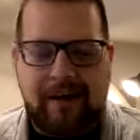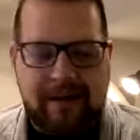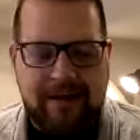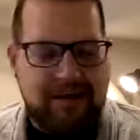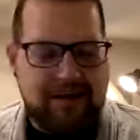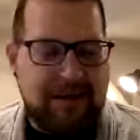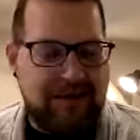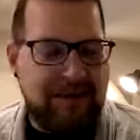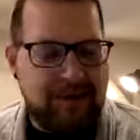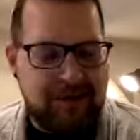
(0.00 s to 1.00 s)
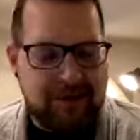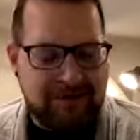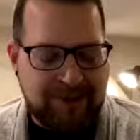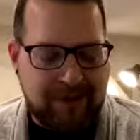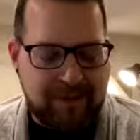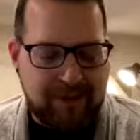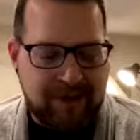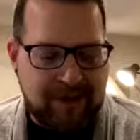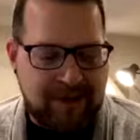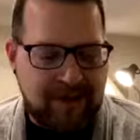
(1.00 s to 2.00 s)
in this case, in the book of John.
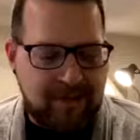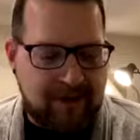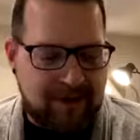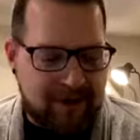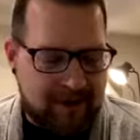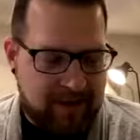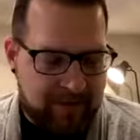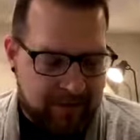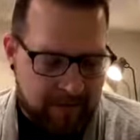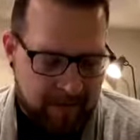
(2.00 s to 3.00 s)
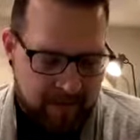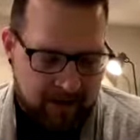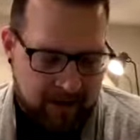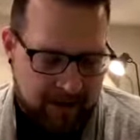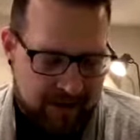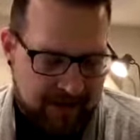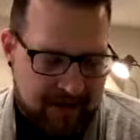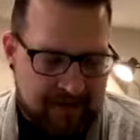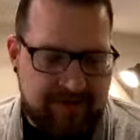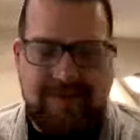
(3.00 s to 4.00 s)
But today we are on
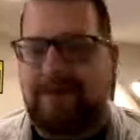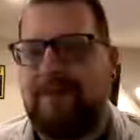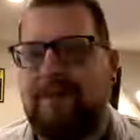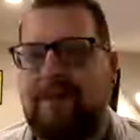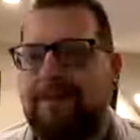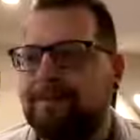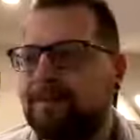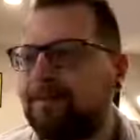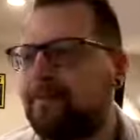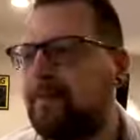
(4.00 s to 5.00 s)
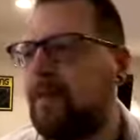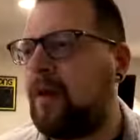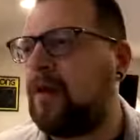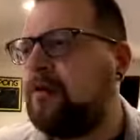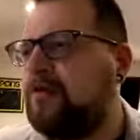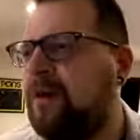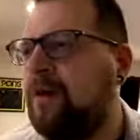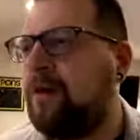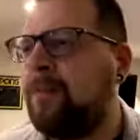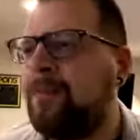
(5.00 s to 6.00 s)
chapter 17.
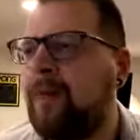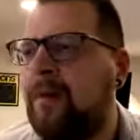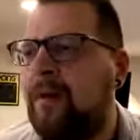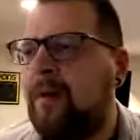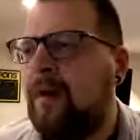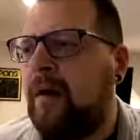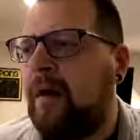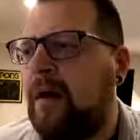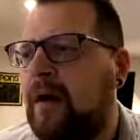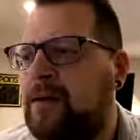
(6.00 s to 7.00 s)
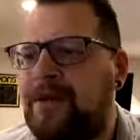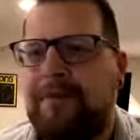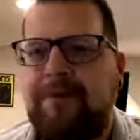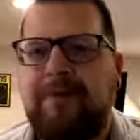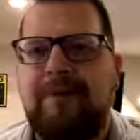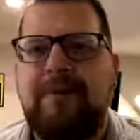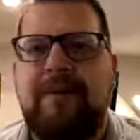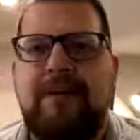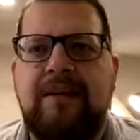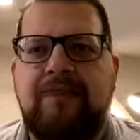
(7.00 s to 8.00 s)
So chapter
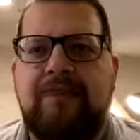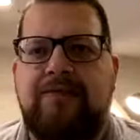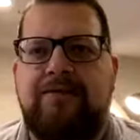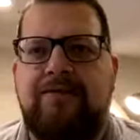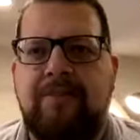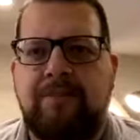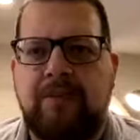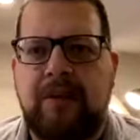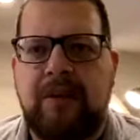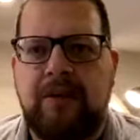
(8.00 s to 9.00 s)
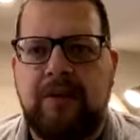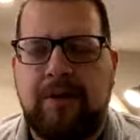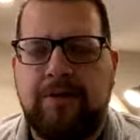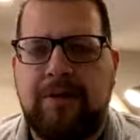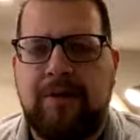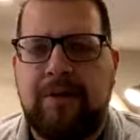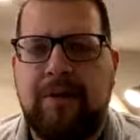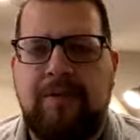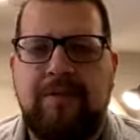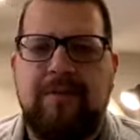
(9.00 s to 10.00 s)
17 is an interesting point in the book of John
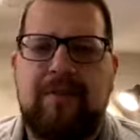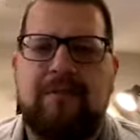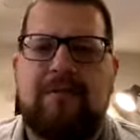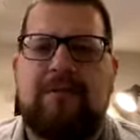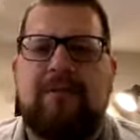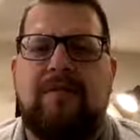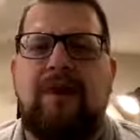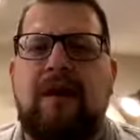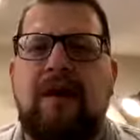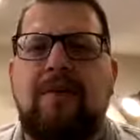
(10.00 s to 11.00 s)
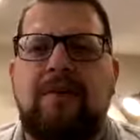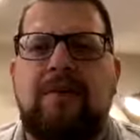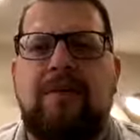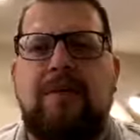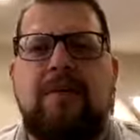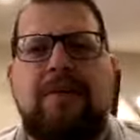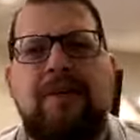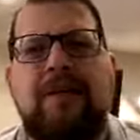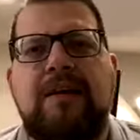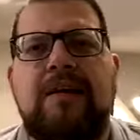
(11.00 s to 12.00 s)
because this is what's called
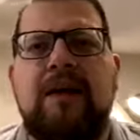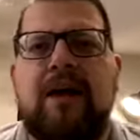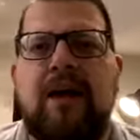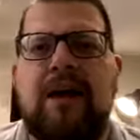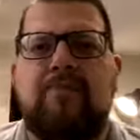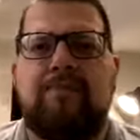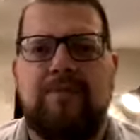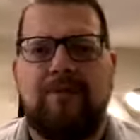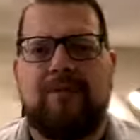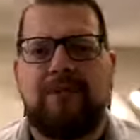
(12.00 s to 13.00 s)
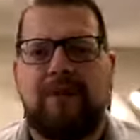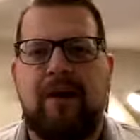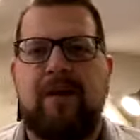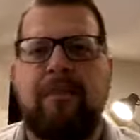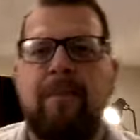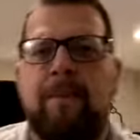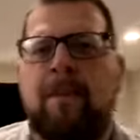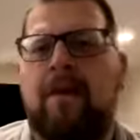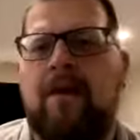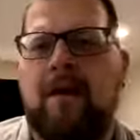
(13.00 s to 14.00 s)
the high priestly prayer.
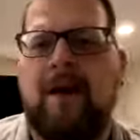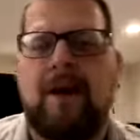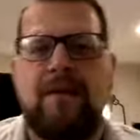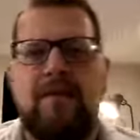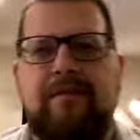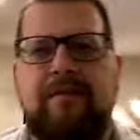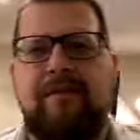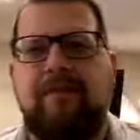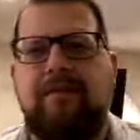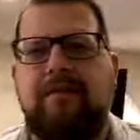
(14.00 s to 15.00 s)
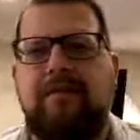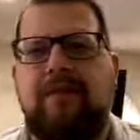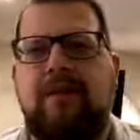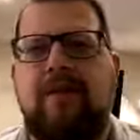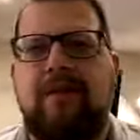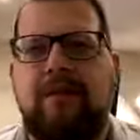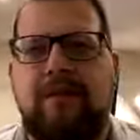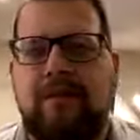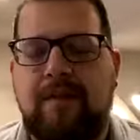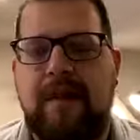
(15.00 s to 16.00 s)
And is
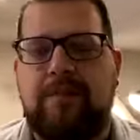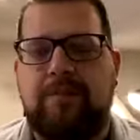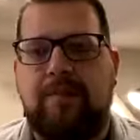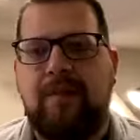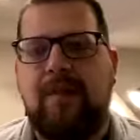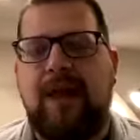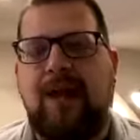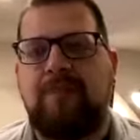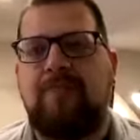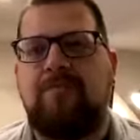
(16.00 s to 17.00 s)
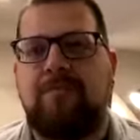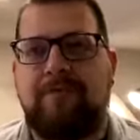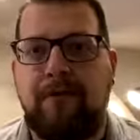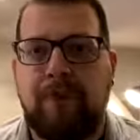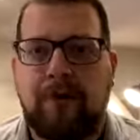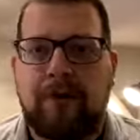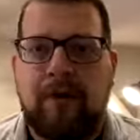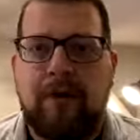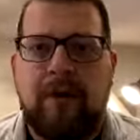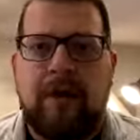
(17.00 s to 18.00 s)
the last prayer that happens before
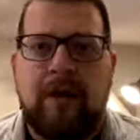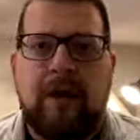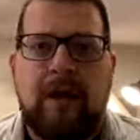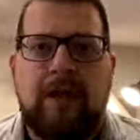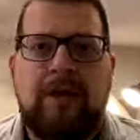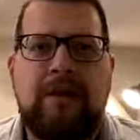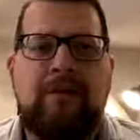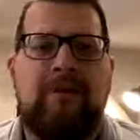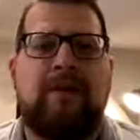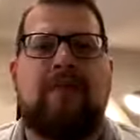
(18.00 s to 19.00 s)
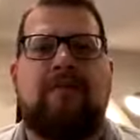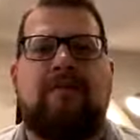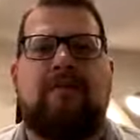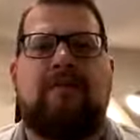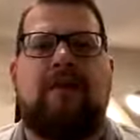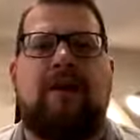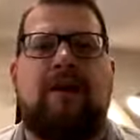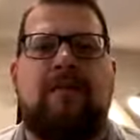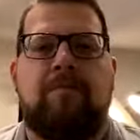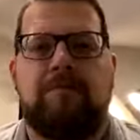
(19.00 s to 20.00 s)
the events
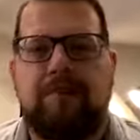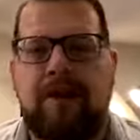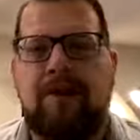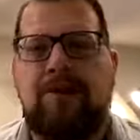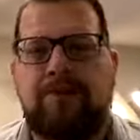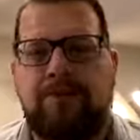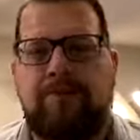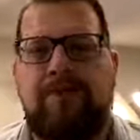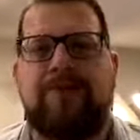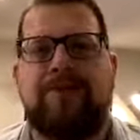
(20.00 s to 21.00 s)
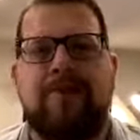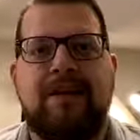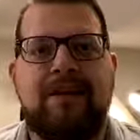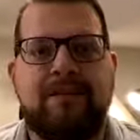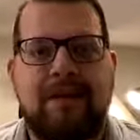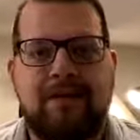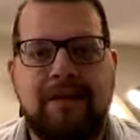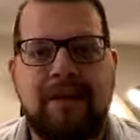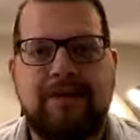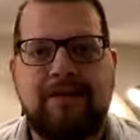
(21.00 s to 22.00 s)
of the betrayal and crucifixion begin to take
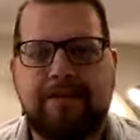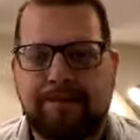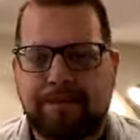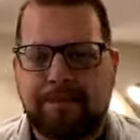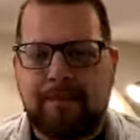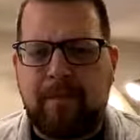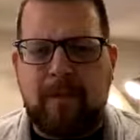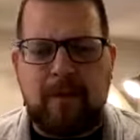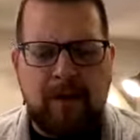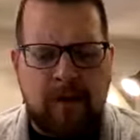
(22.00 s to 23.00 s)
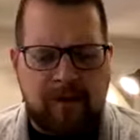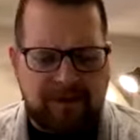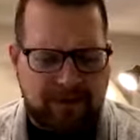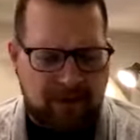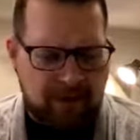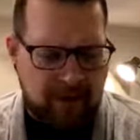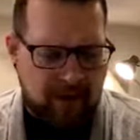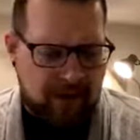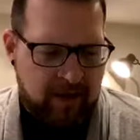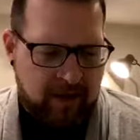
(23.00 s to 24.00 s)
place. So
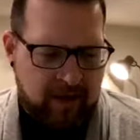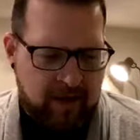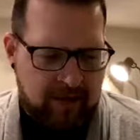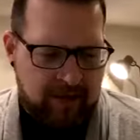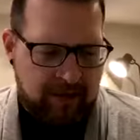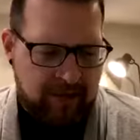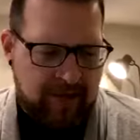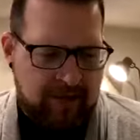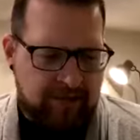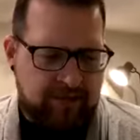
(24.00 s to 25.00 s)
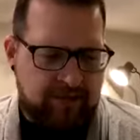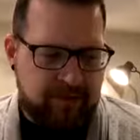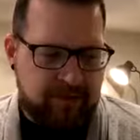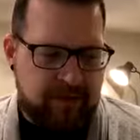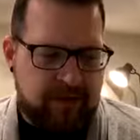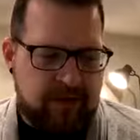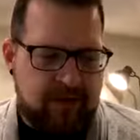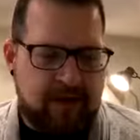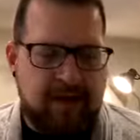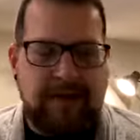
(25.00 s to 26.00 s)
this whole chapter is really
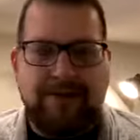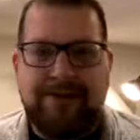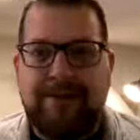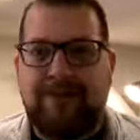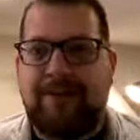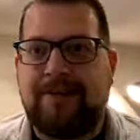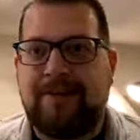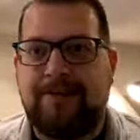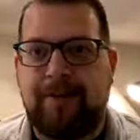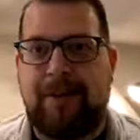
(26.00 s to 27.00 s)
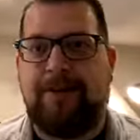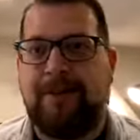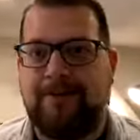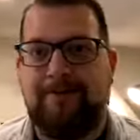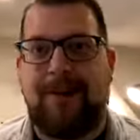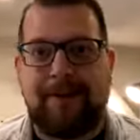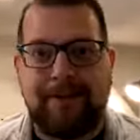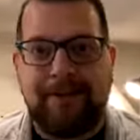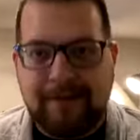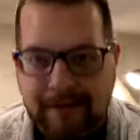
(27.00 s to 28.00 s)
Jesus praying to his
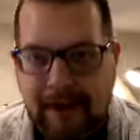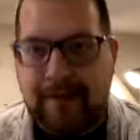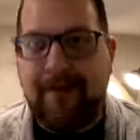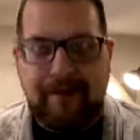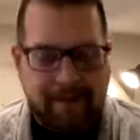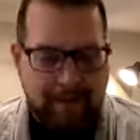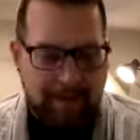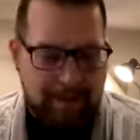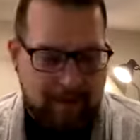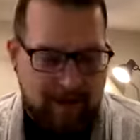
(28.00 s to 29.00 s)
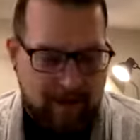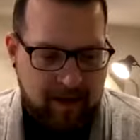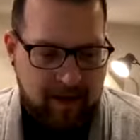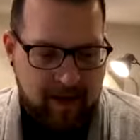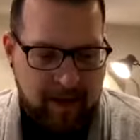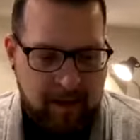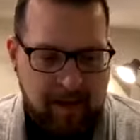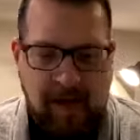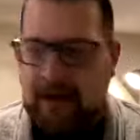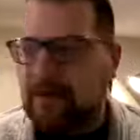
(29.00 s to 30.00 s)
Father, God.
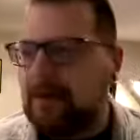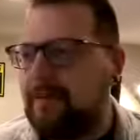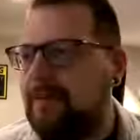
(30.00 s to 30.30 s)
And